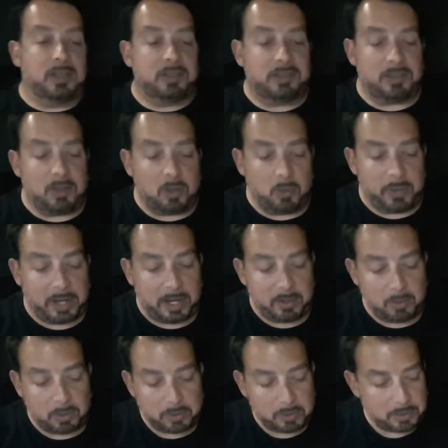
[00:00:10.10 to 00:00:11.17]
So when I
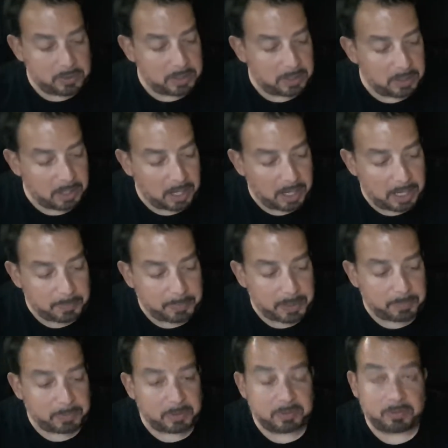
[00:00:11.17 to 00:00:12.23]
ordered hot
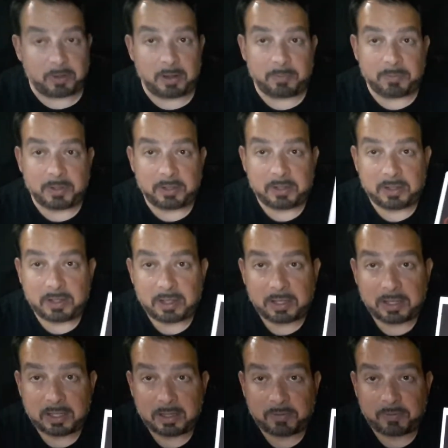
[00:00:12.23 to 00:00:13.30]
peppers from
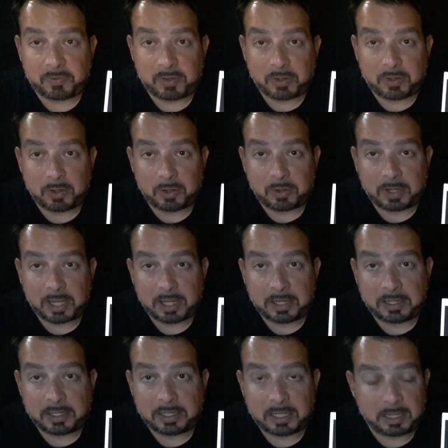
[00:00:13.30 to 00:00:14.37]
Inferno
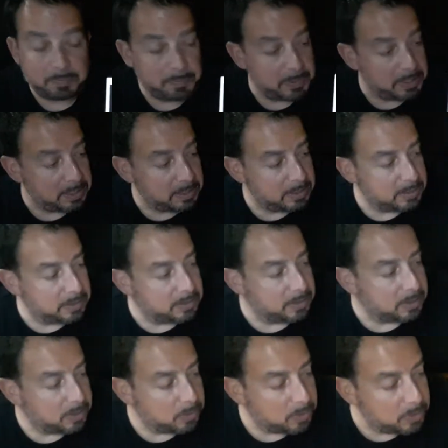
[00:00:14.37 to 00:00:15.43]
Candy Company,
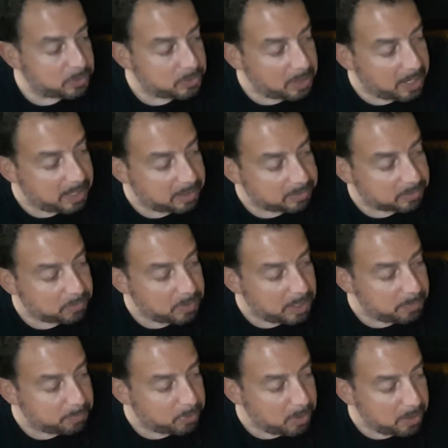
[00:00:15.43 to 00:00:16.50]
which has
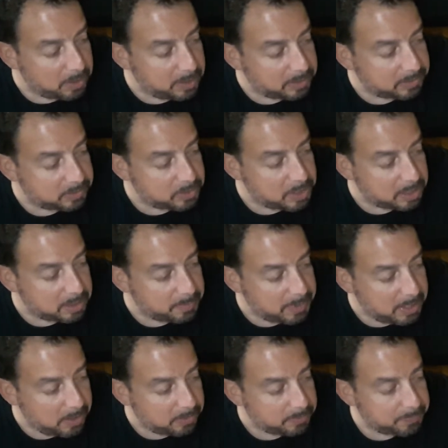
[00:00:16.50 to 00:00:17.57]
great products, check them
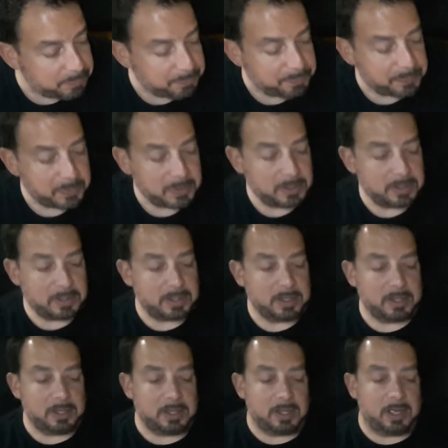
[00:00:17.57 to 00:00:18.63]
out.
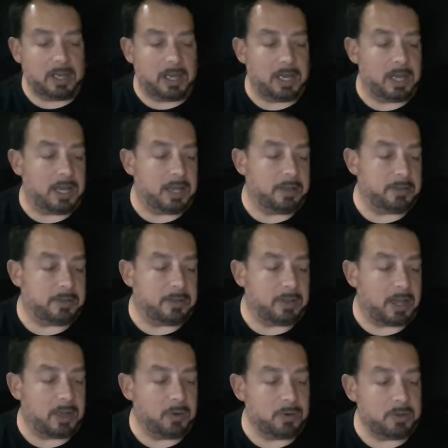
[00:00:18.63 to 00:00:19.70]
Uh,
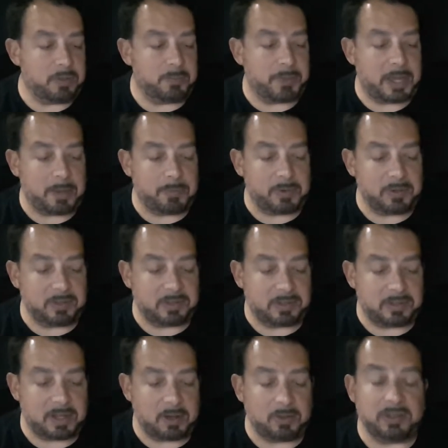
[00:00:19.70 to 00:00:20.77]
I ordered the peppers.
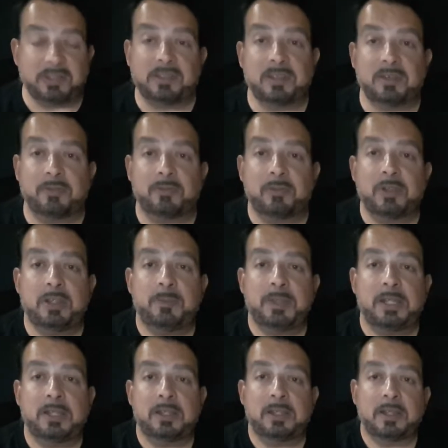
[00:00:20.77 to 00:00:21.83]
They always send a
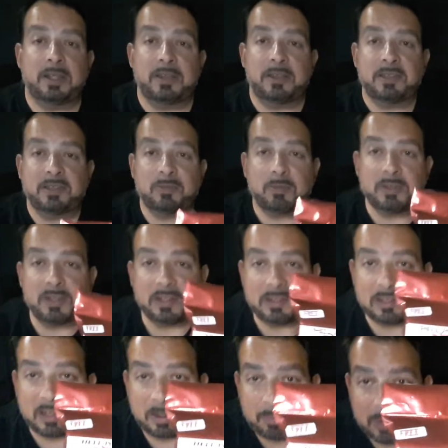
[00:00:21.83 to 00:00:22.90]
freebie, and this is what they
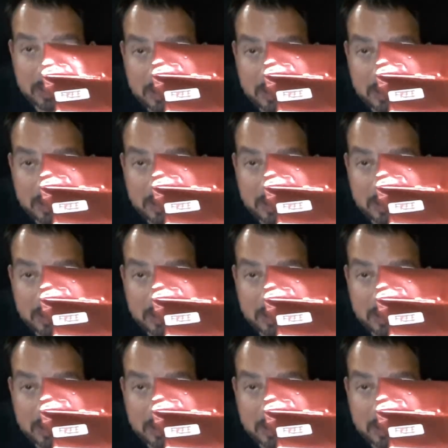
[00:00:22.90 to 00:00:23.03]
sent